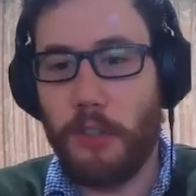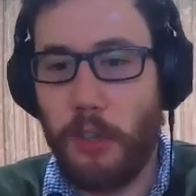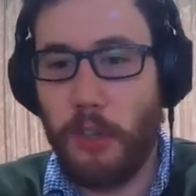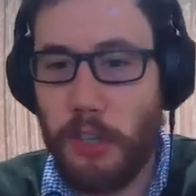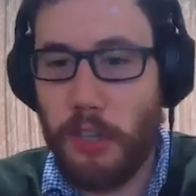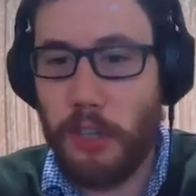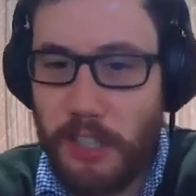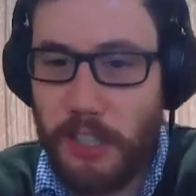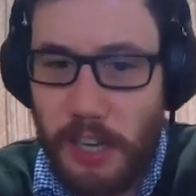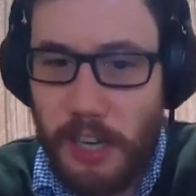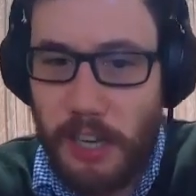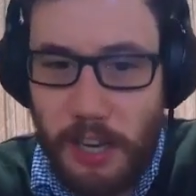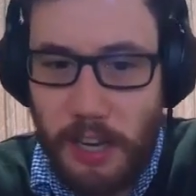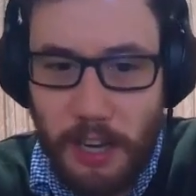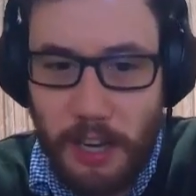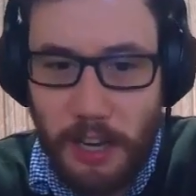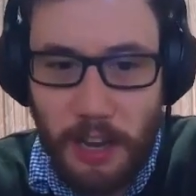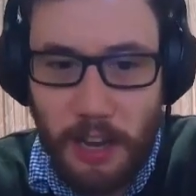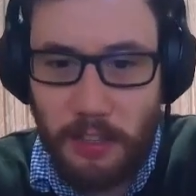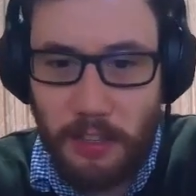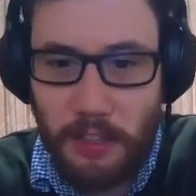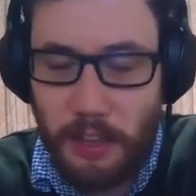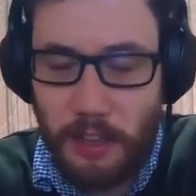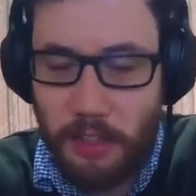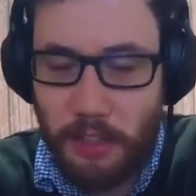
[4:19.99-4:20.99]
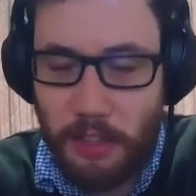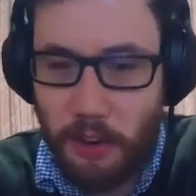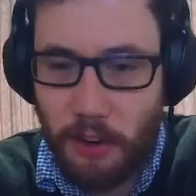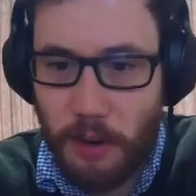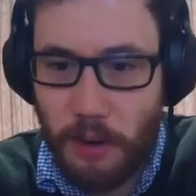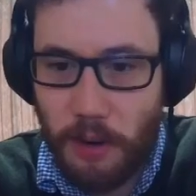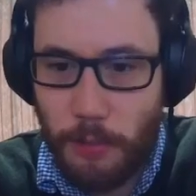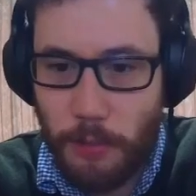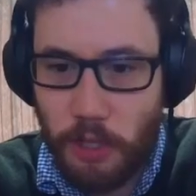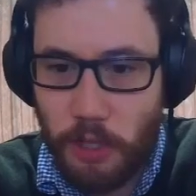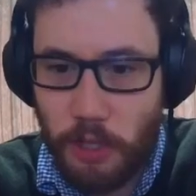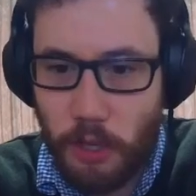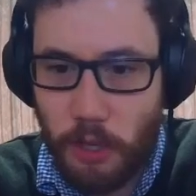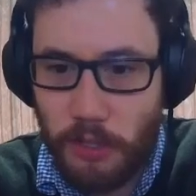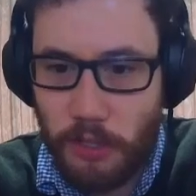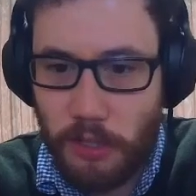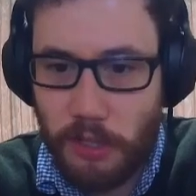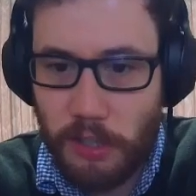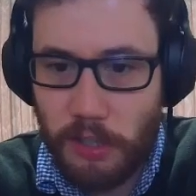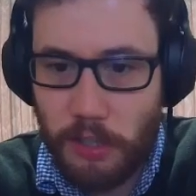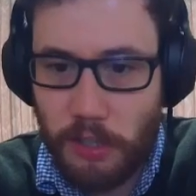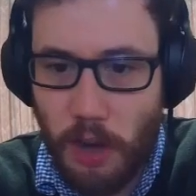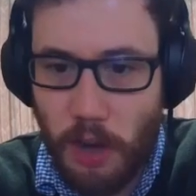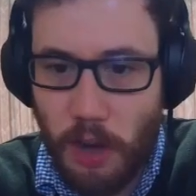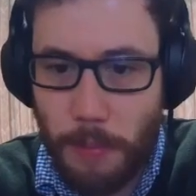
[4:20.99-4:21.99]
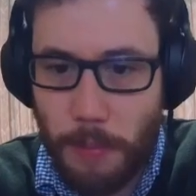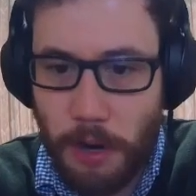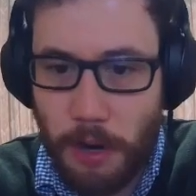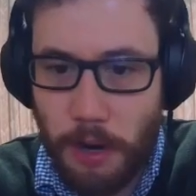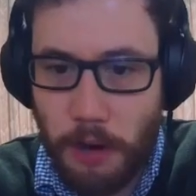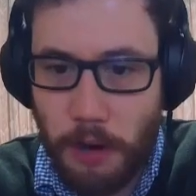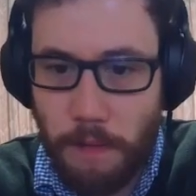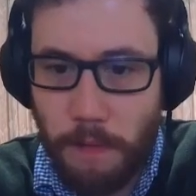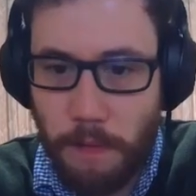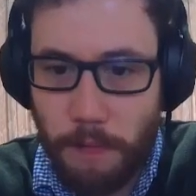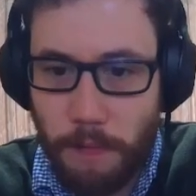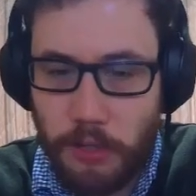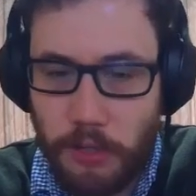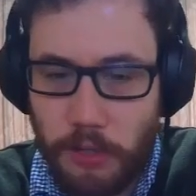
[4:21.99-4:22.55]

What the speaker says: So you can see in the third image across the top here,